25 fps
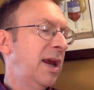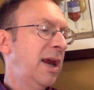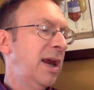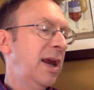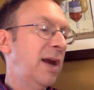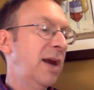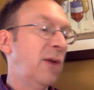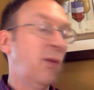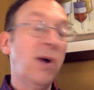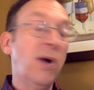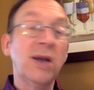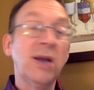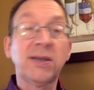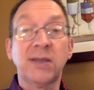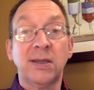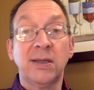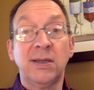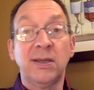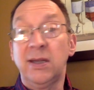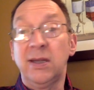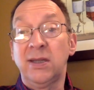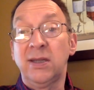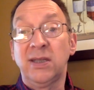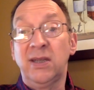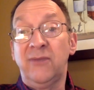It wasn't
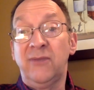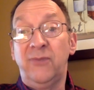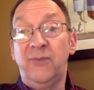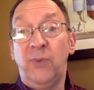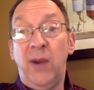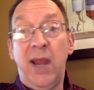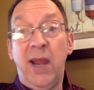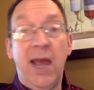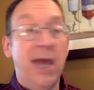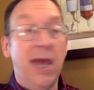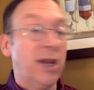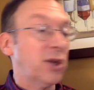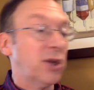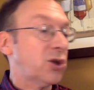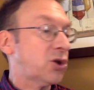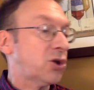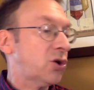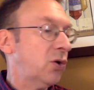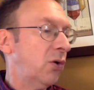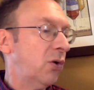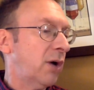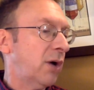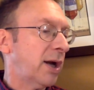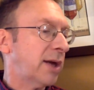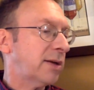as if we had a
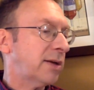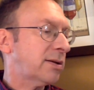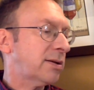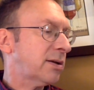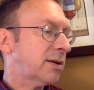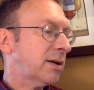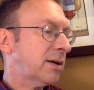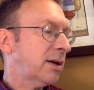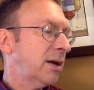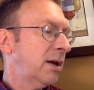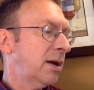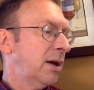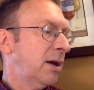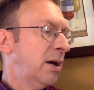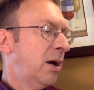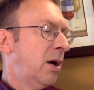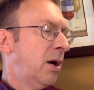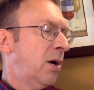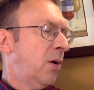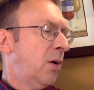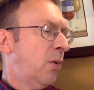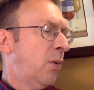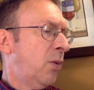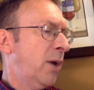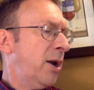choice.
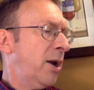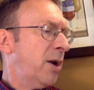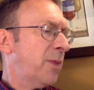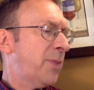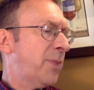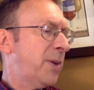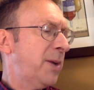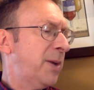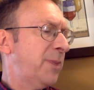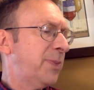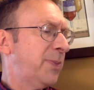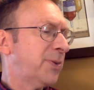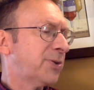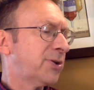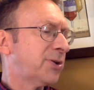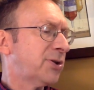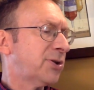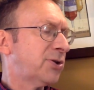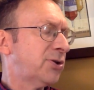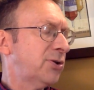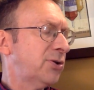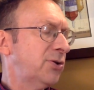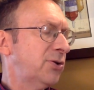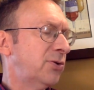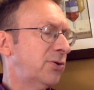What are people to
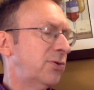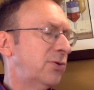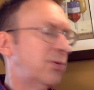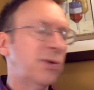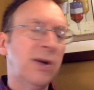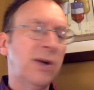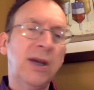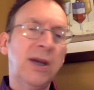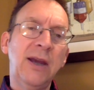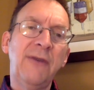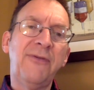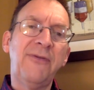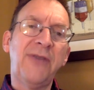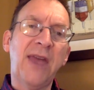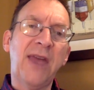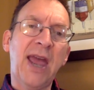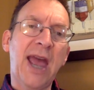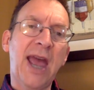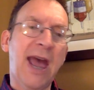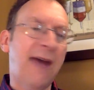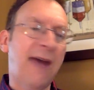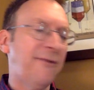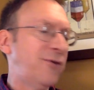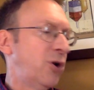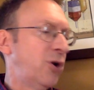do if they
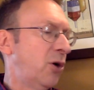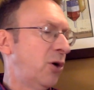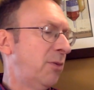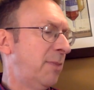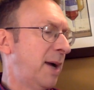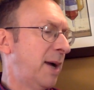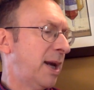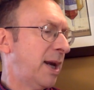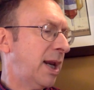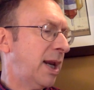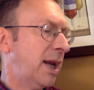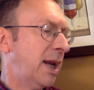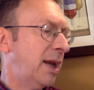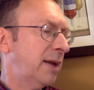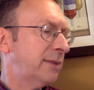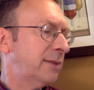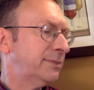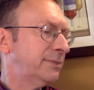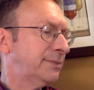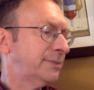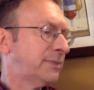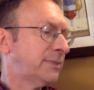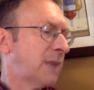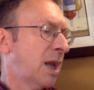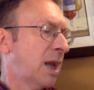have no money?
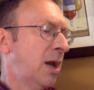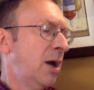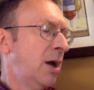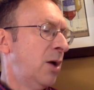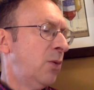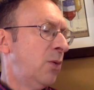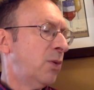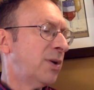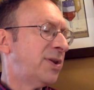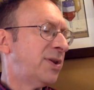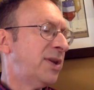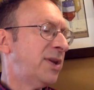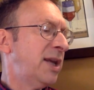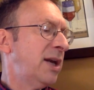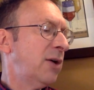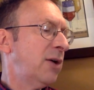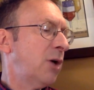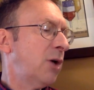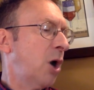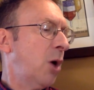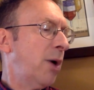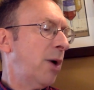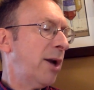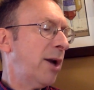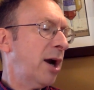With
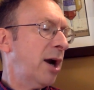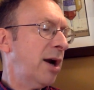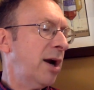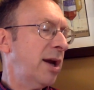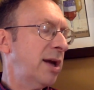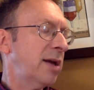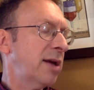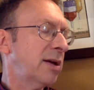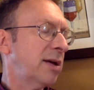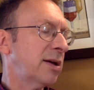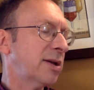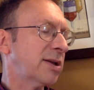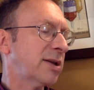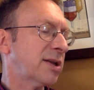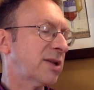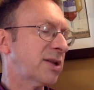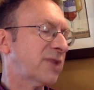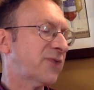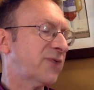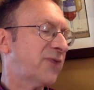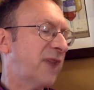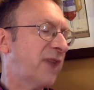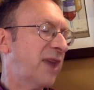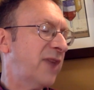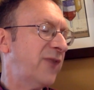Nero at our heels, as
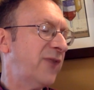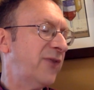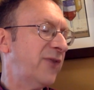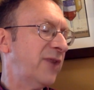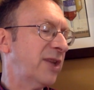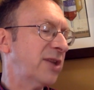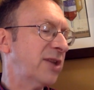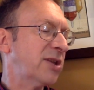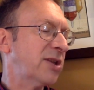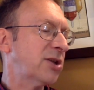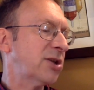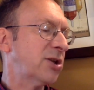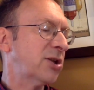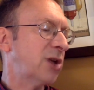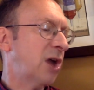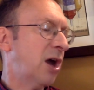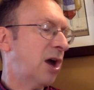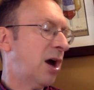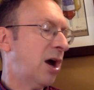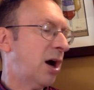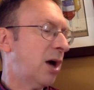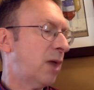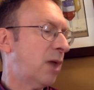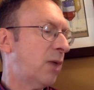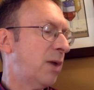faithful as a
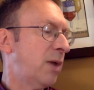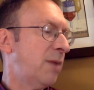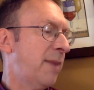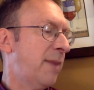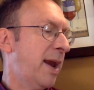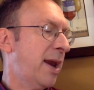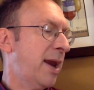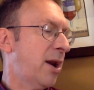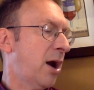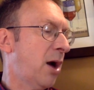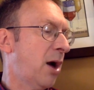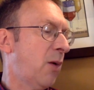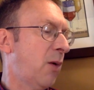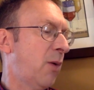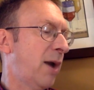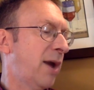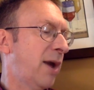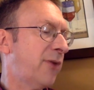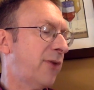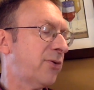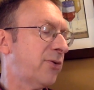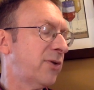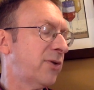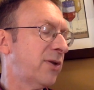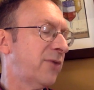dog, we made our way
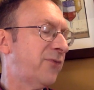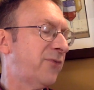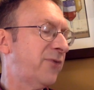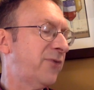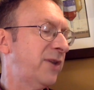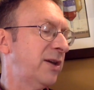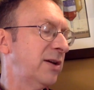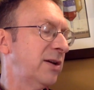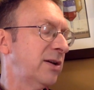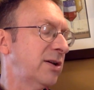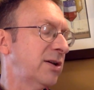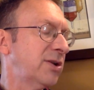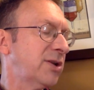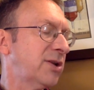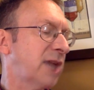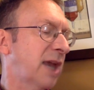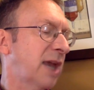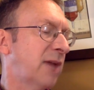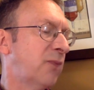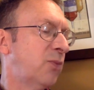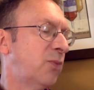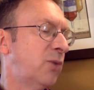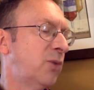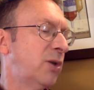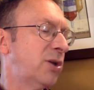through the fields
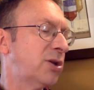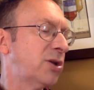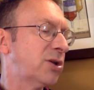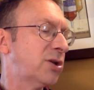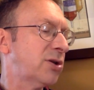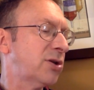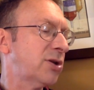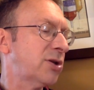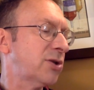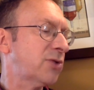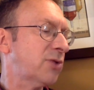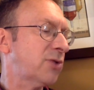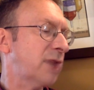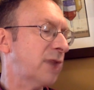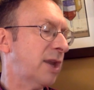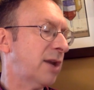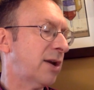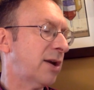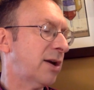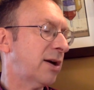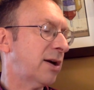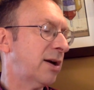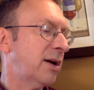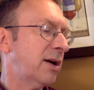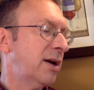and woods to the trailer.
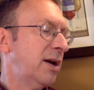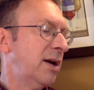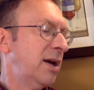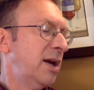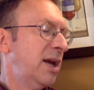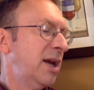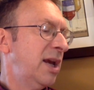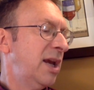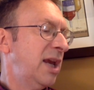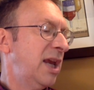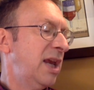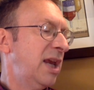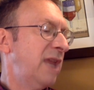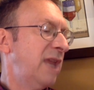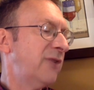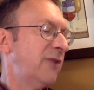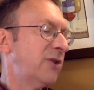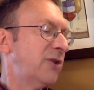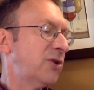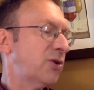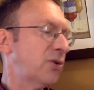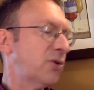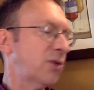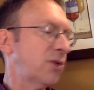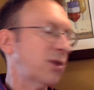Even
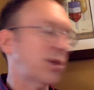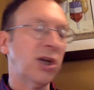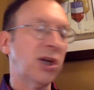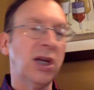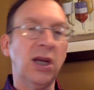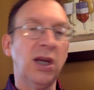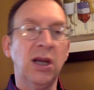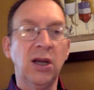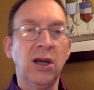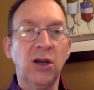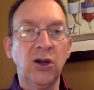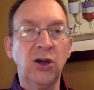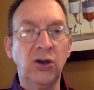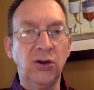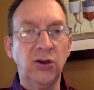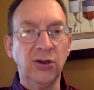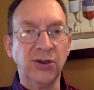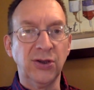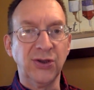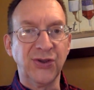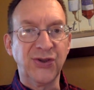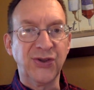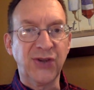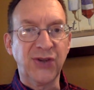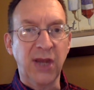Georgie
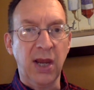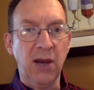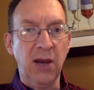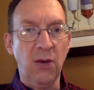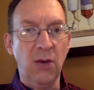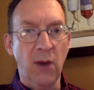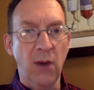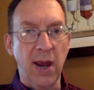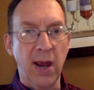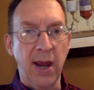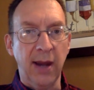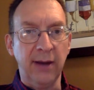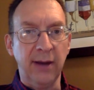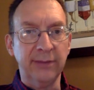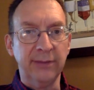couldn't stay away.